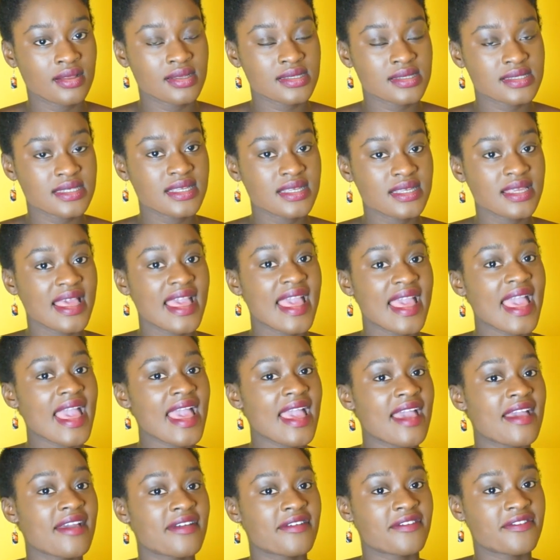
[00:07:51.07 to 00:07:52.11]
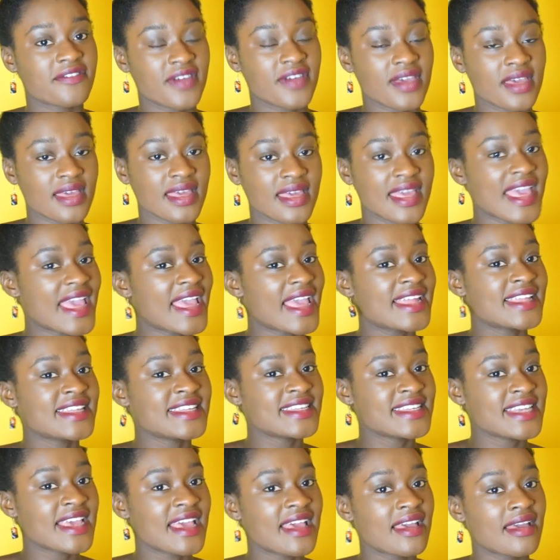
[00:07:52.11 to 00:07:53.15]
See? F and
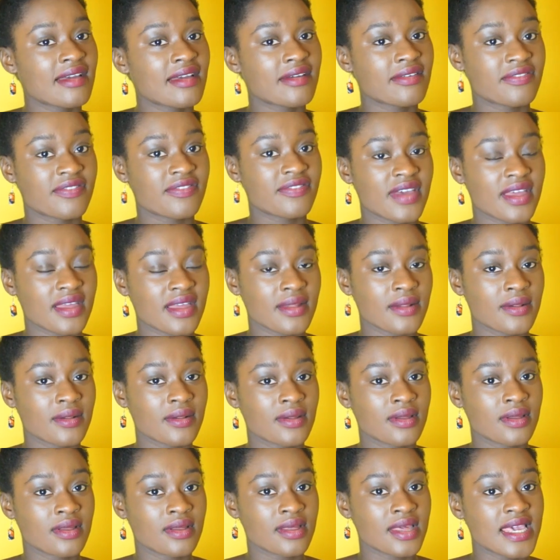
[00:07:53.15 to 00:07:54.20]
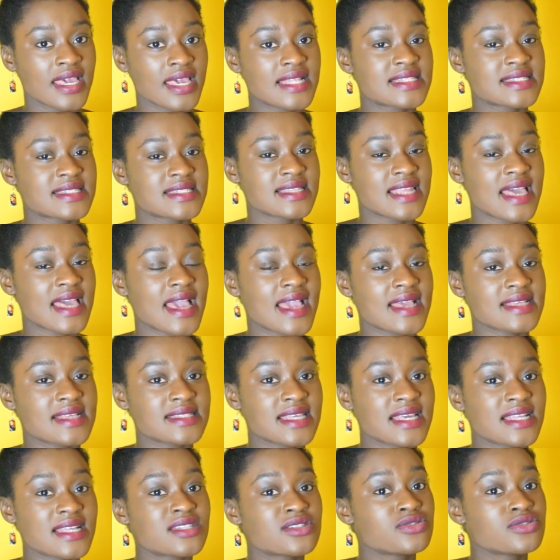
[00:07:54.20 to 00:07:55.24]
F. It's nice.
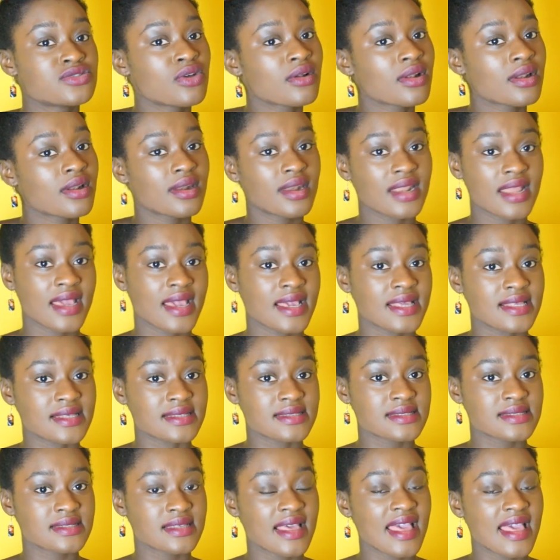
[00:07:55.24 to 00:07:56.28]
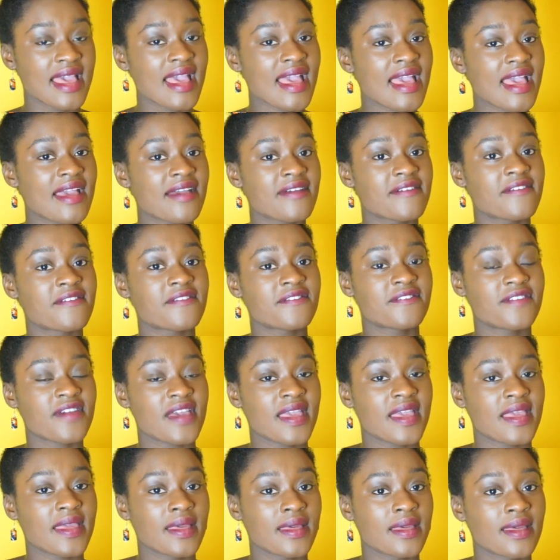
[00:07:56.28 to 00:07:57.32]
It's not nice. F
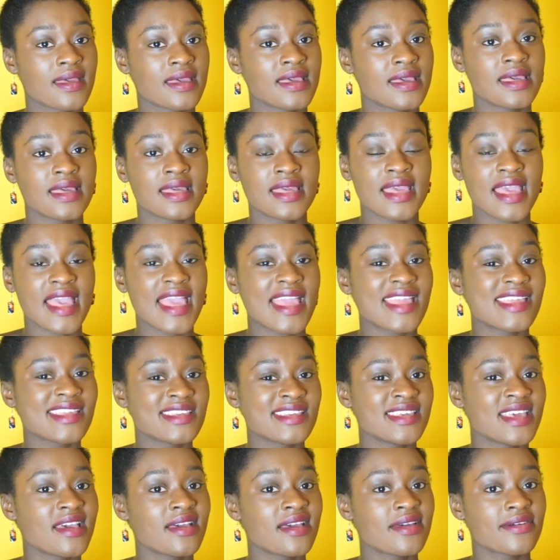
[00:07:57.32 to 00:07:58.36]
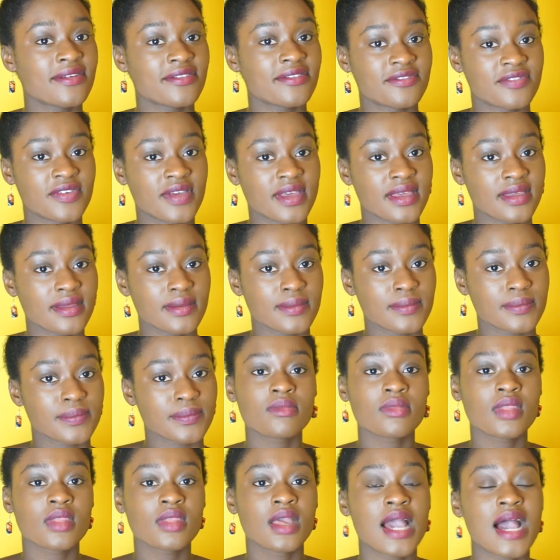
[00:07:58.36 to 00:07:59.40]
and F.
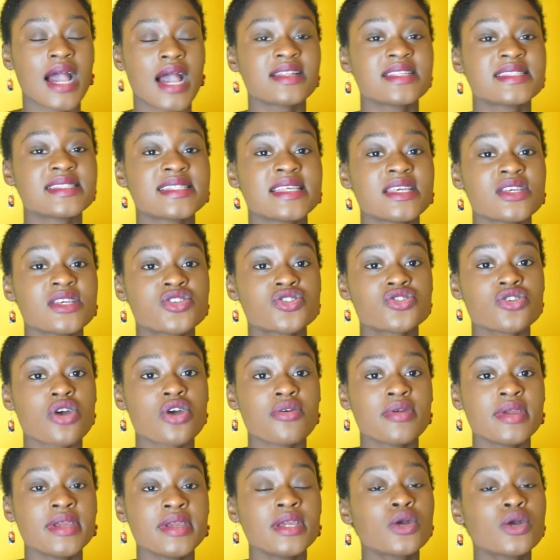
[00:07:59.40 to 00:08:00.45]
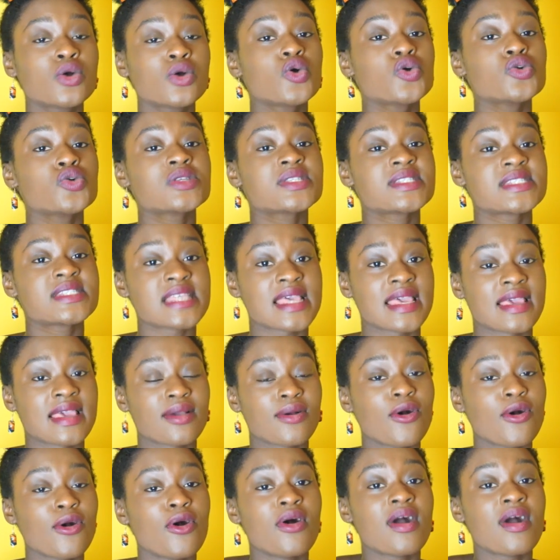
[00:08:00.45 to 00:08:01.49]
How to say sorry? Kose
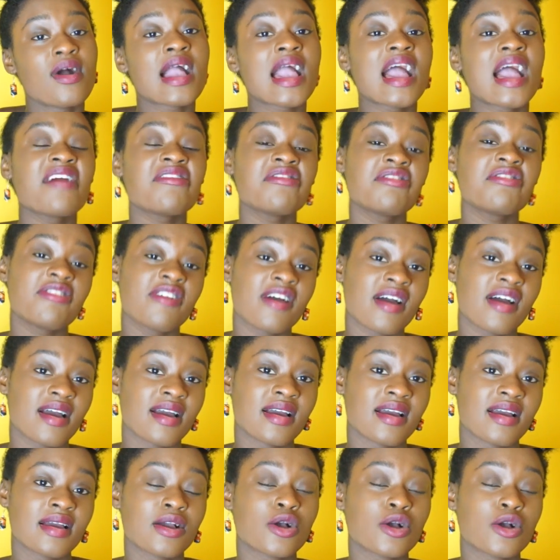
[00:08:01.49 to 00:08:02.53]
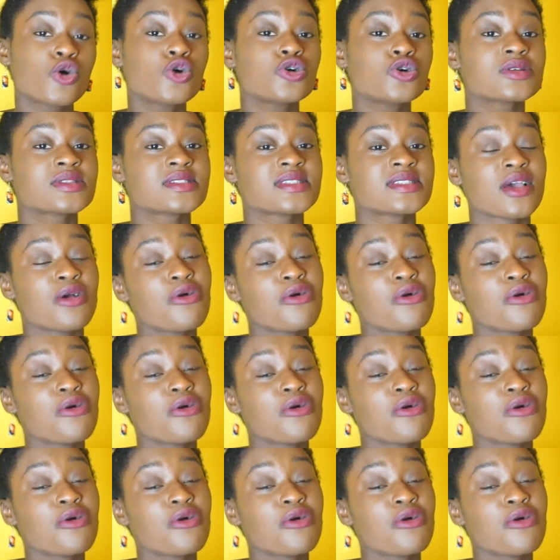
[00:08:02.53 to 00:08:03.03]
or Kafra. Kose.